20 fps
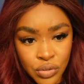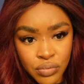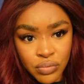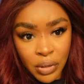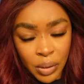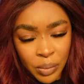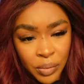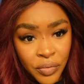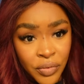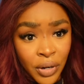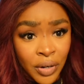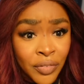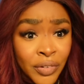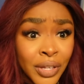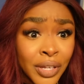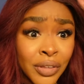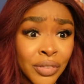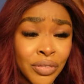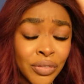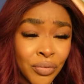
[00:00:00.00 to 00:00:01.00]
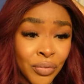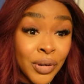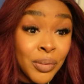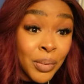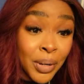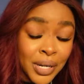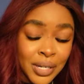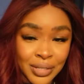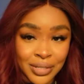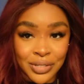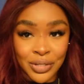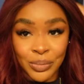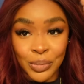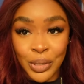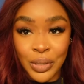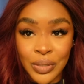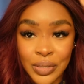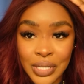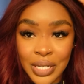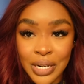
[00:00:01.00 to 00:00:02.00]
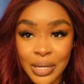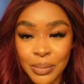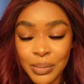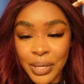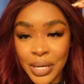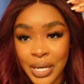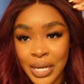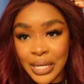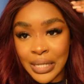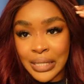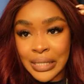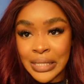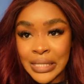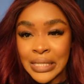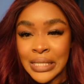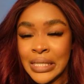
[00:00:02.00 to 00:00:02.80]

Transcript: I've gone for like 3 months almost. And I'm like,